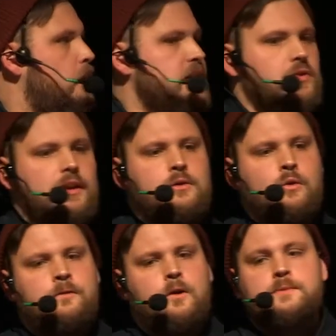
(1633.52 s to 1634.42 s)
What is really
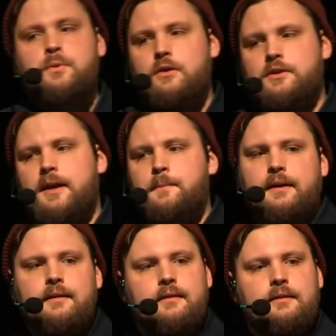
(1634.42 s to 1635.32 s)
cool for is
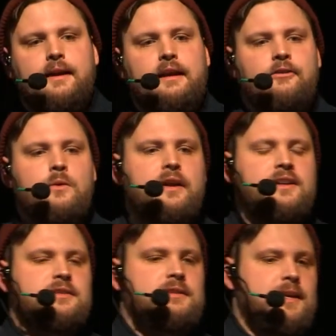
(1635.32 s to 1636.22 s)
prototyping. Like if you want to
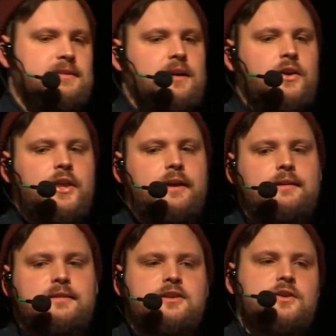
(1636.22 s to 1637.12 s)
just test out
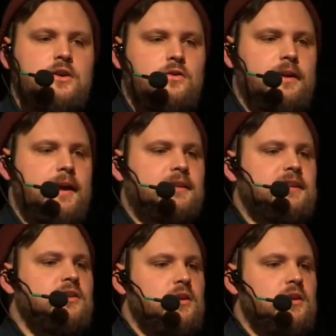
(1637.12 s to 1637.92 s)
things and React and you